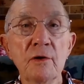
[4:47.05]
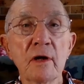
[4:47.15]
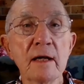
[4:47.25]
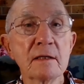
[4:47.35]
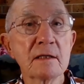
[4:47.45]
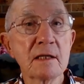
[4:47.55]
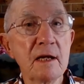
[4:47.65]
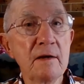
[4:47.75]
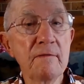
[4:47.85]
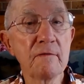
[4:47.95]
can
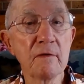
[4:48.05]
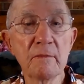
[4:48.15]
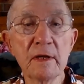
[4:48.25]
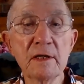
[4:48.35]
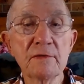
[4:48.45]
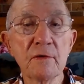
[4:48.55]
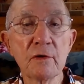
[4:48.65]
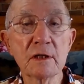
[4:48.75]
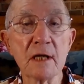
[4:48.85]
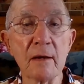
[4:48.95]
see from these few
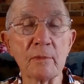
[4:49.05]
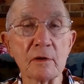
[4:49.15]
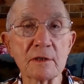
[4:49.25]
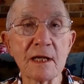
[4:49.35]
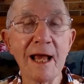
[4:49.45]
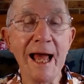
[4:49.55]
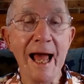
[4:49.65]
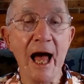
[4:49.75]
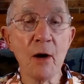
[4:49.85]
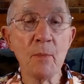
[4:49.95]
examples
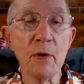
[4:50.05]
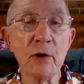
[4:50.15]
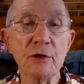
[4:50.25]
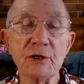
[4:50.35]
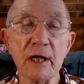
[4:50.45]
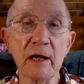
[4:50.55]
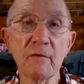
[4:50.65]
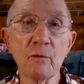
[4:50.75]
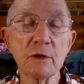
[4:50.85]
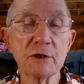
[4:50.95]
how birds
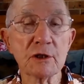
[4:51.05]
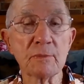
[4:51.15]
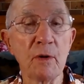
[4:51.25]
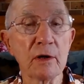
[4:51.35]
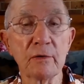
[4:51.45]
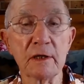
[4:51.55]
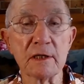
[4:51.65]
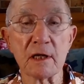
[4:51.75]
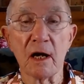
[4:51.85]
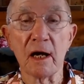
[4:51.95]
influenced pottery
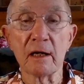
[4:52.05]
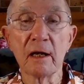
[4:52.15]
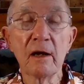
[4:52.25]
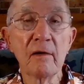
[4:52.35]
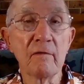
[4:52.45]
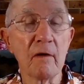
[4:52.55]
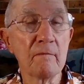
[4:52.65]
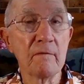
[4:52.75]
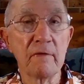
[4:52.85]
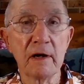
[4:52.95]
design
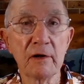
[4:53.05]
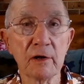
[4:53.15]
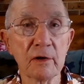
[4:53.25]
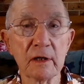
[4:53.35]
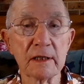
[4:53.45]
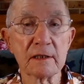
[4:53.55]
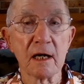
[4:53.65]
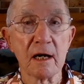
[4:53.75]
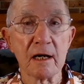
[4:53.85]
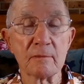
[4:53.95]
from very early
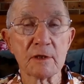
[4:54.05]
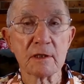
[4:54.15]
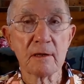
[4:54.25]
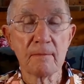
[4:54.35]
times.